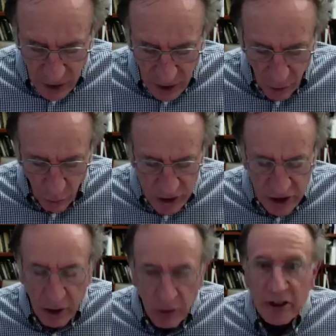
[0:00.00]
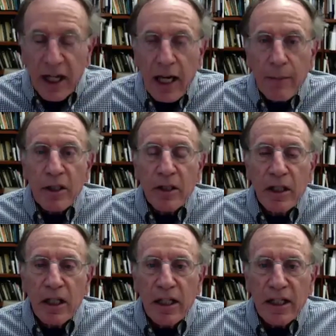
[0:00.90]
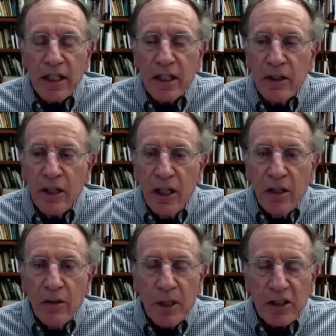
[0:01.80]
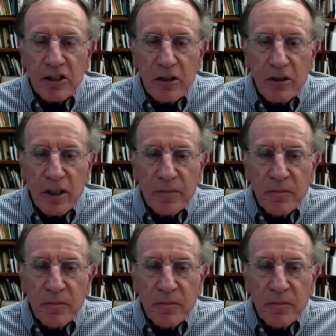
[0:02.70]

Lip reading: what's going to happen in Minnesota.